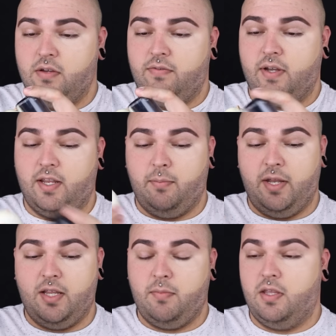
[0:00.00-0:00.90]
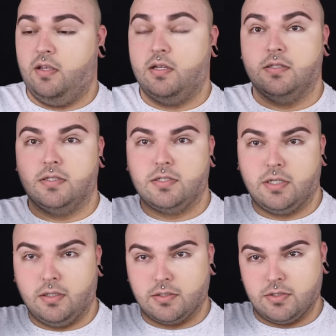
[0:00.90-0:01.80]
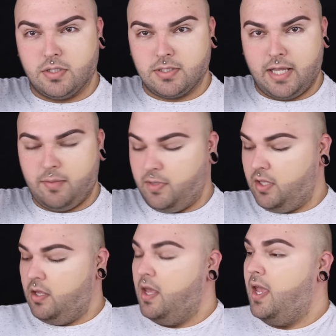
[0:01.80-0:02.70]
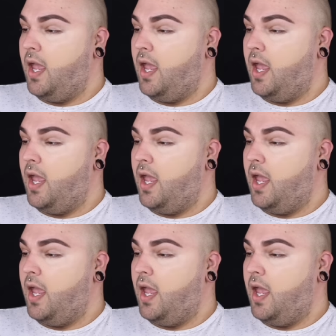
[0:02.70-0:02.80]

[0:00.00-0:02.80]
fucking mini me because this shit looks just like me.